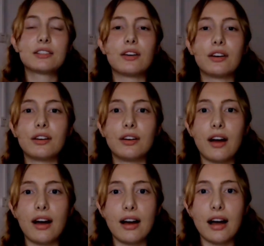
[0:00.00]
So
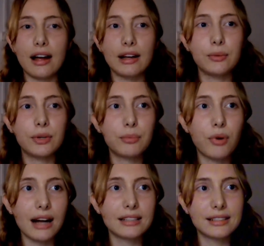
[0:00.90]
I would
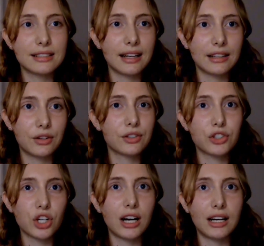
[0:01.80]
practice like those
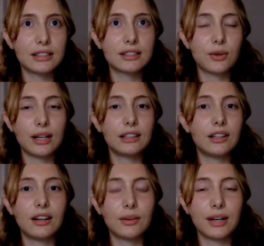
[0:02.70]
charts quite a
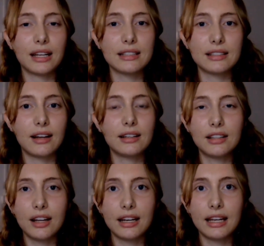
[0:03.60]
lot when I started
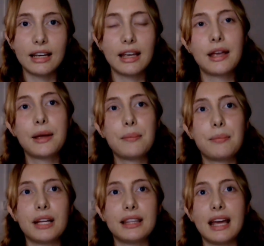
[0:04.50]
learning,
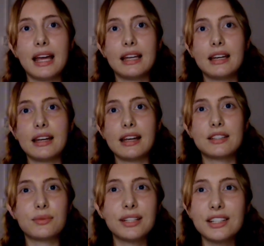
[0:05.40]
but then
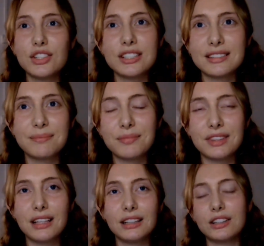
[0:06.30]
it's really just
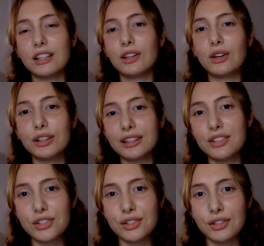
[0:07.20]
the longer
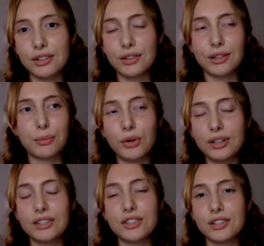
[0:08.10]
that you or the more
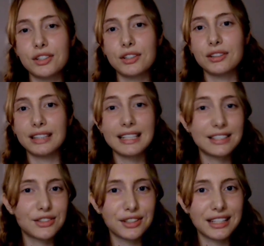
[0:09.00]
that you
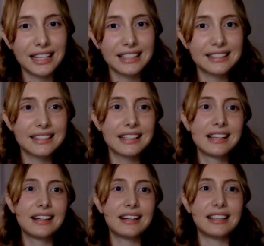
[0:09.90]
listen to things,
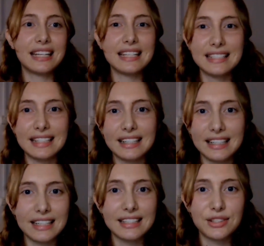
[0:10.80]
the easier
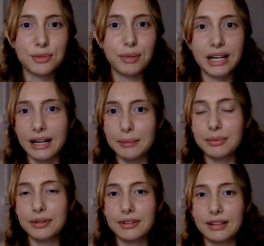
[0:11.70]
it is to pick up
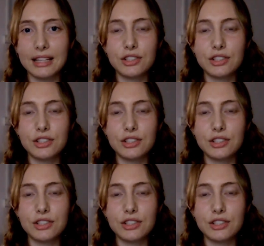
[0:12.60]
that